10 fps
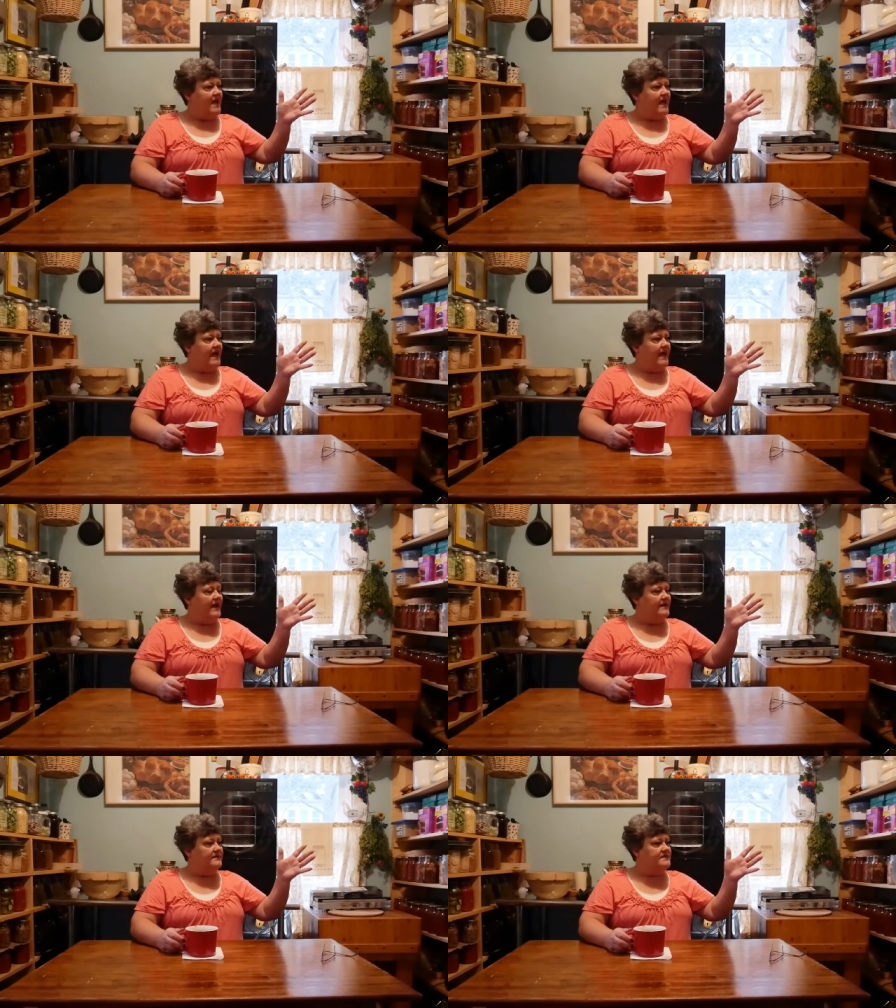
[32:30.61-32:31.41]

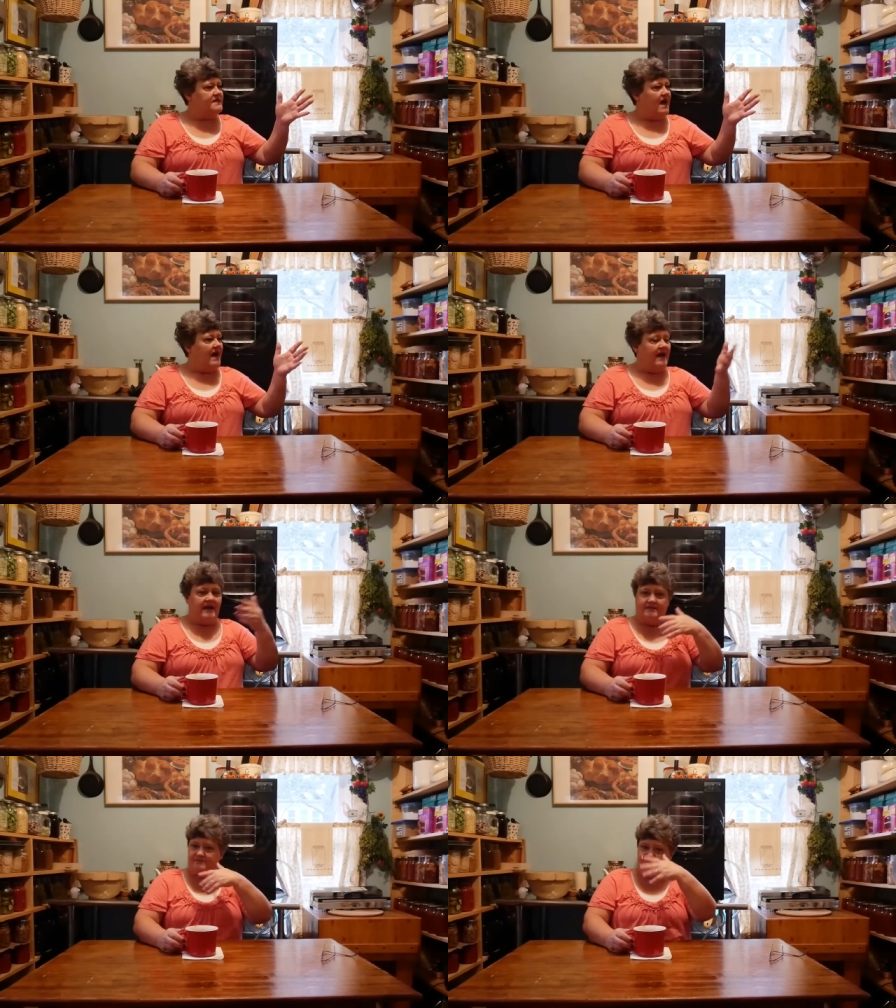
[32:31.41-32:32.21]
And
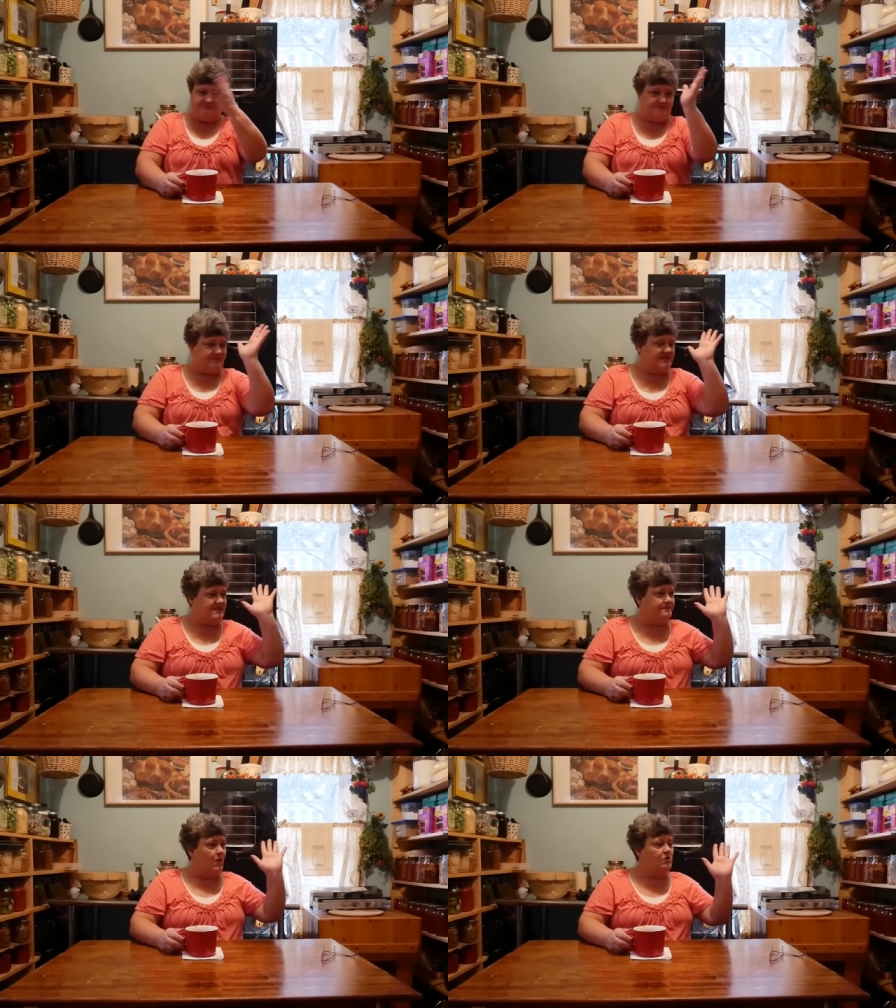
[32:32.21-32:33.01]
I...
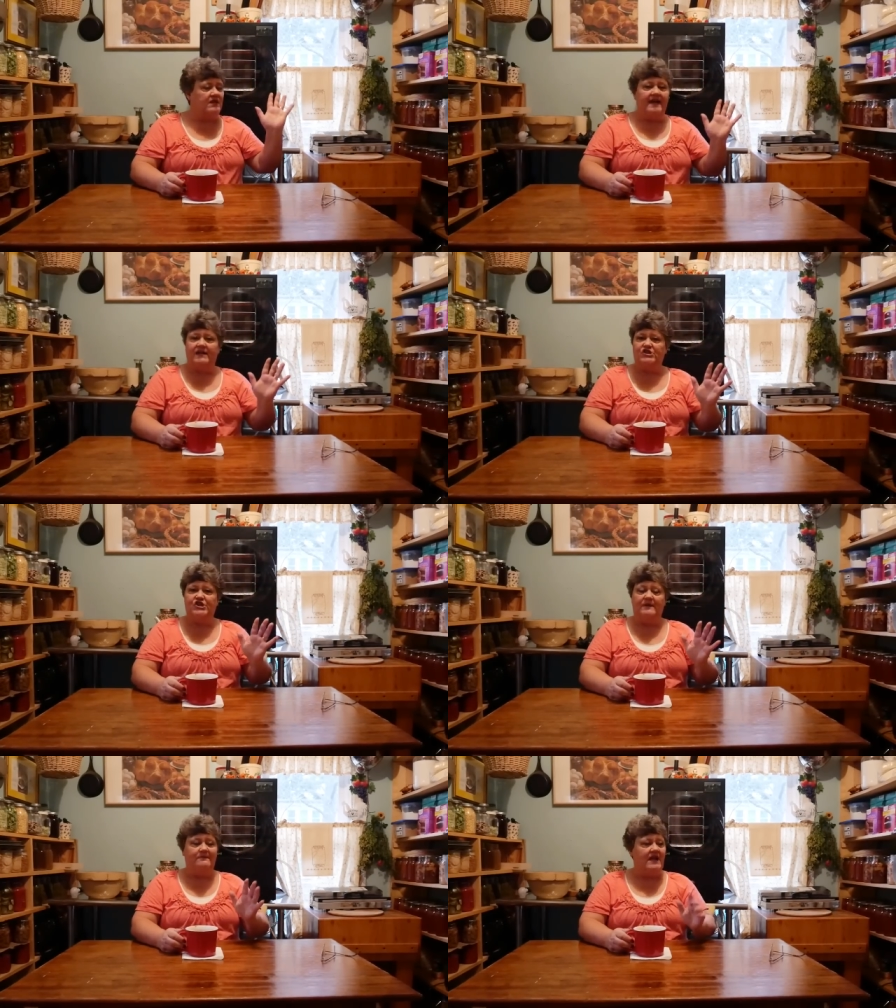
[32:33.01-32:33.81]
smoked like a
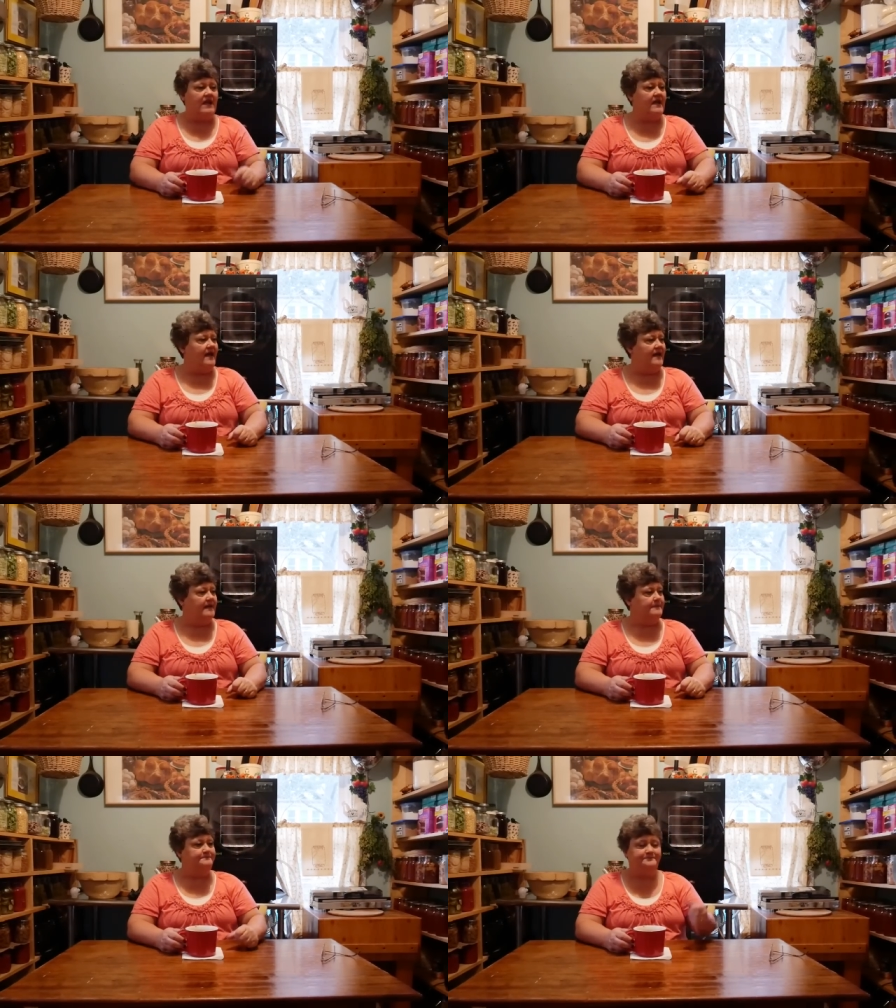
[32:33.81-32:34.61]
chimney,
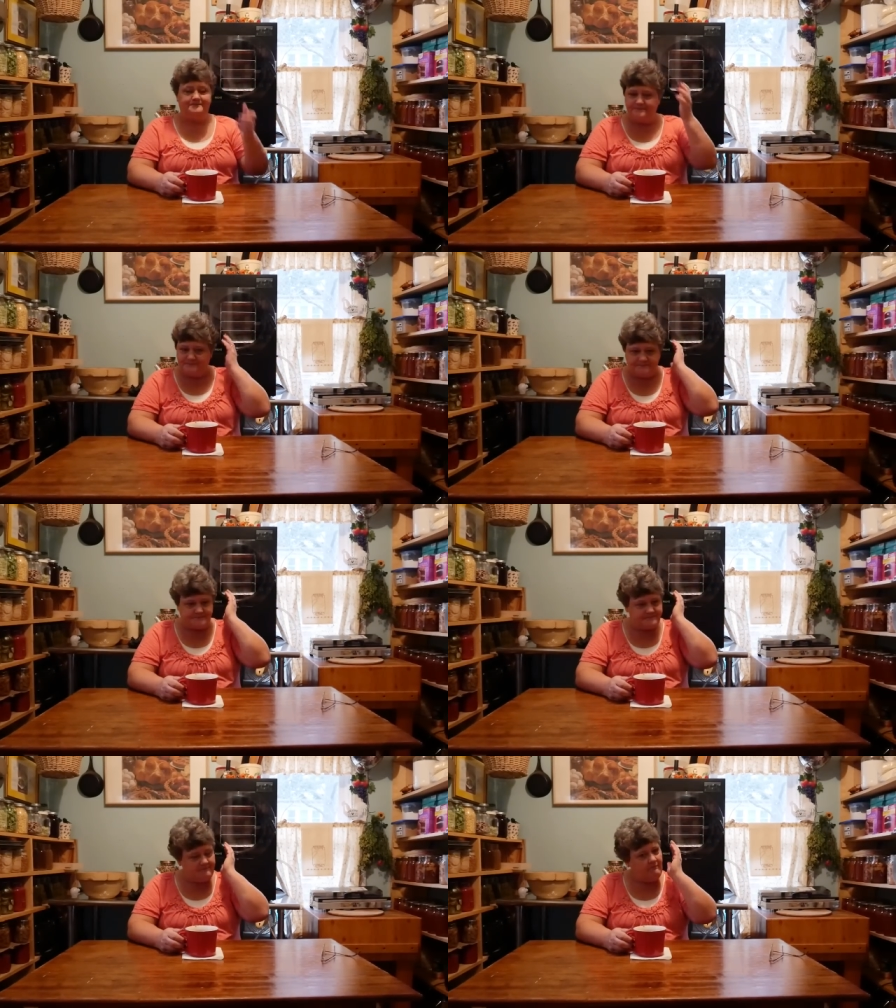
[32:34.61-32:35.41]
and
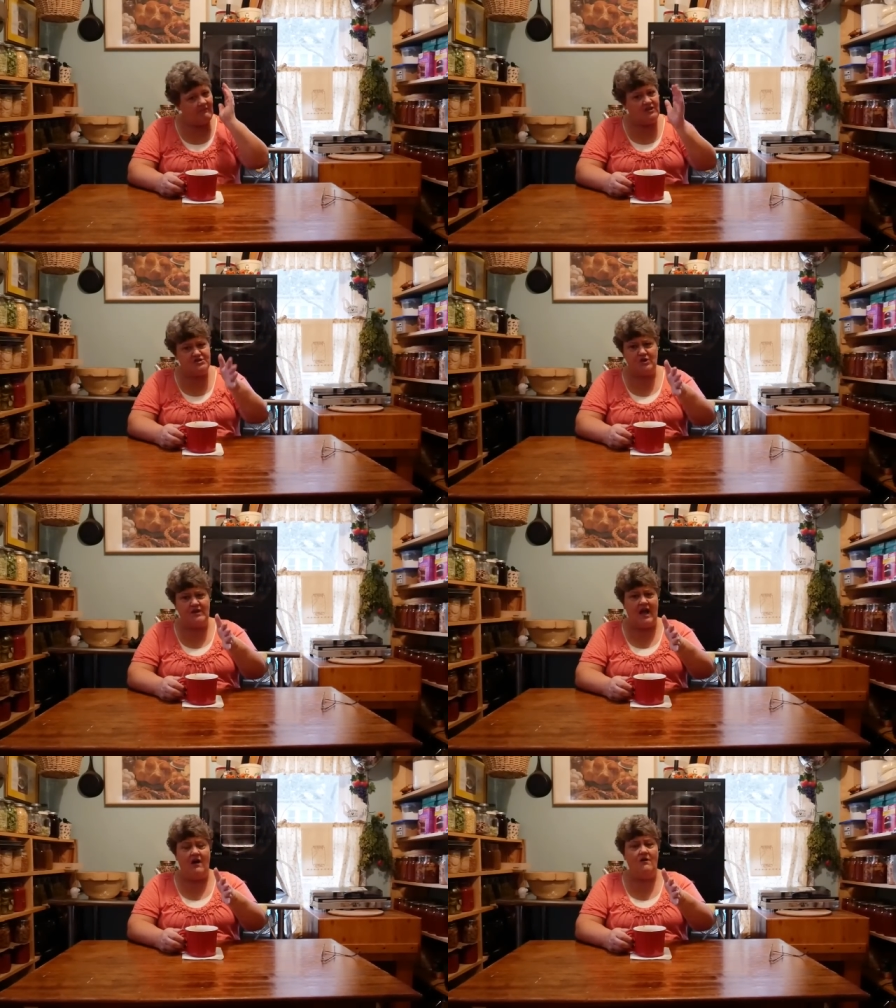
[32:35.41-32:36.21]
so
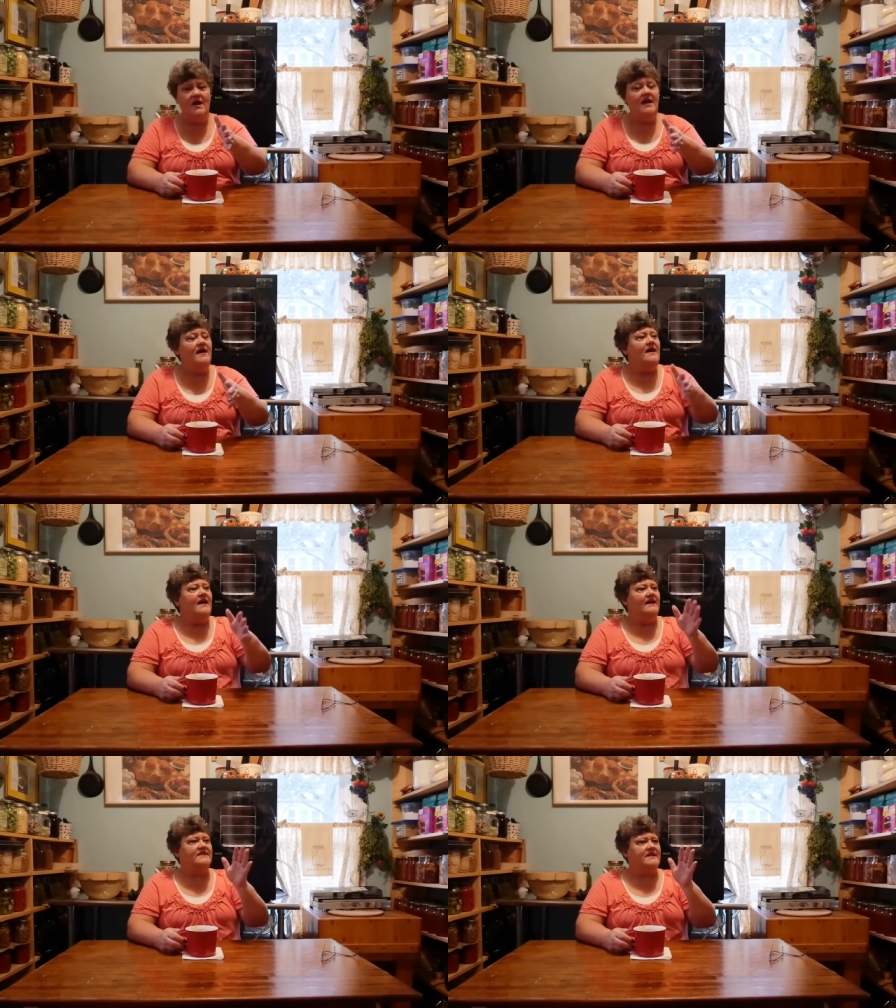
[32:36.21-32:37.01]
now
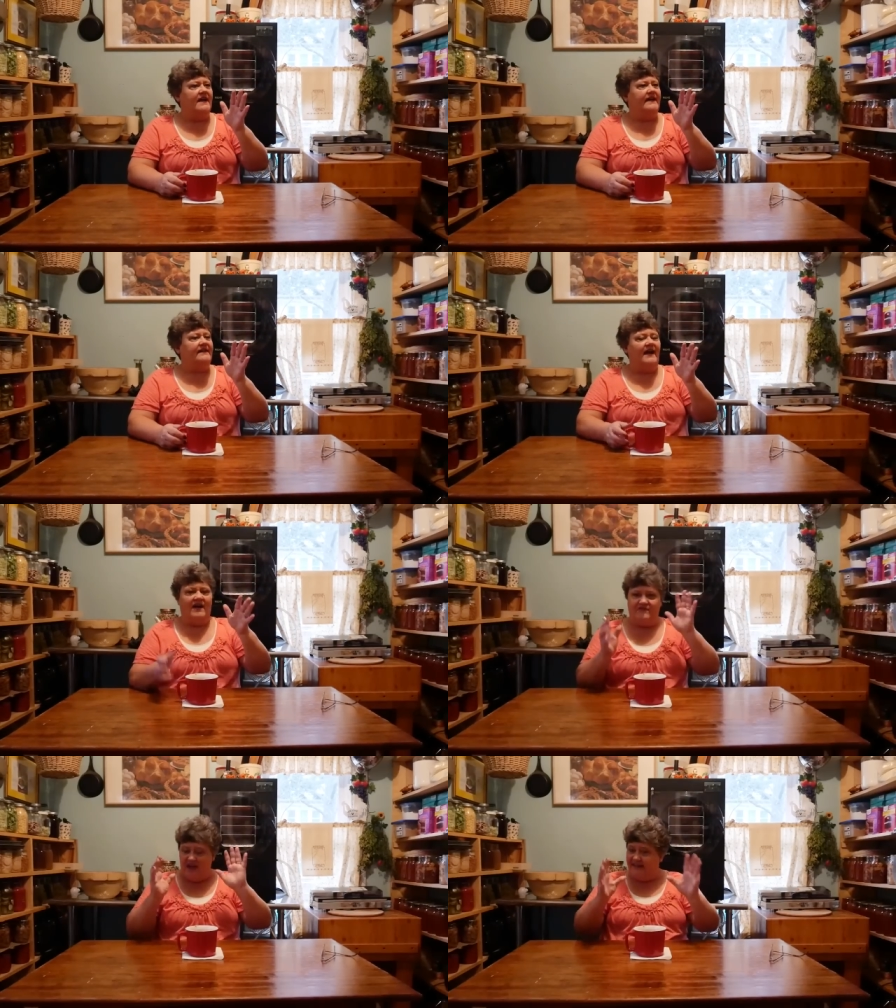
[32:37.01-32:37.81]
it's like
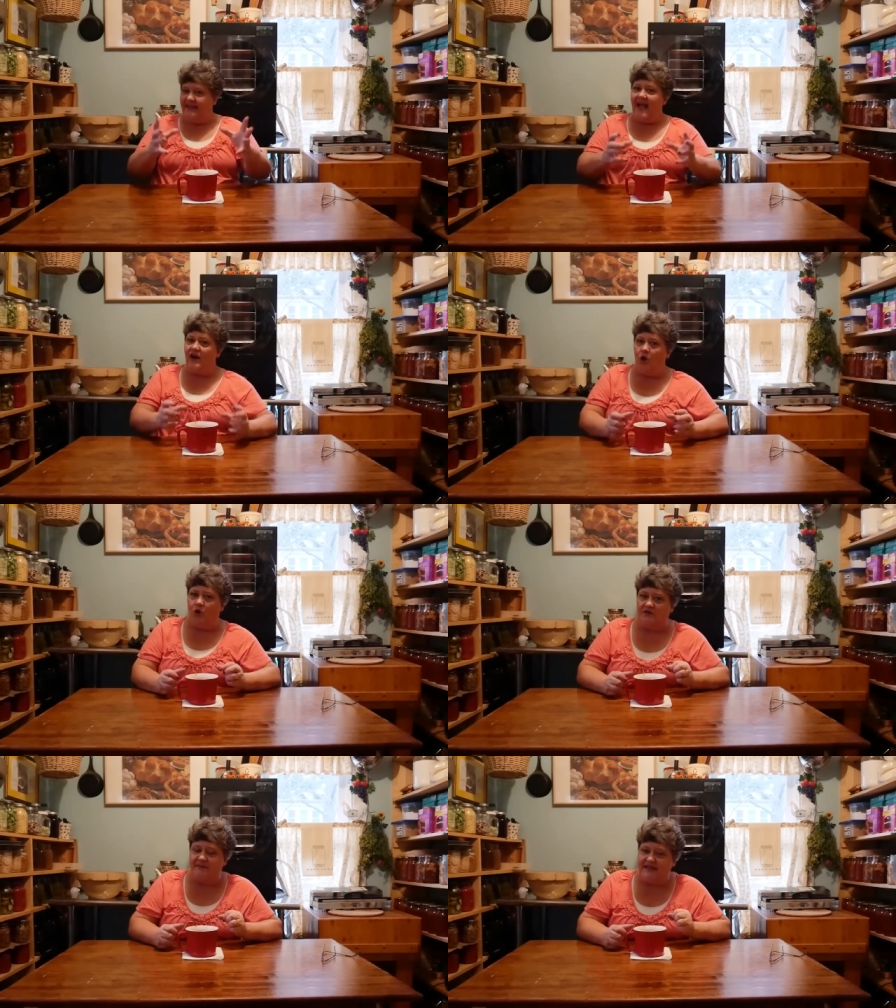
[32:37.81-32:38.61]
I finally got a
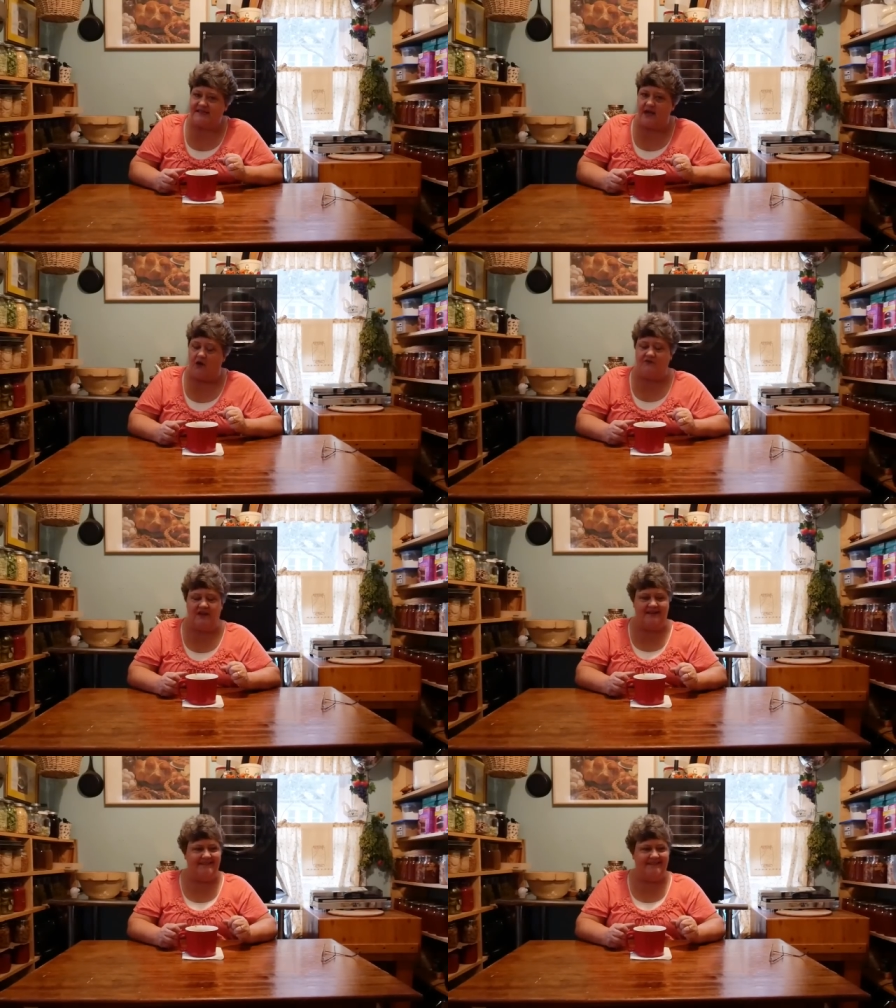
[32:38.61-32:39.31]
hold of myself,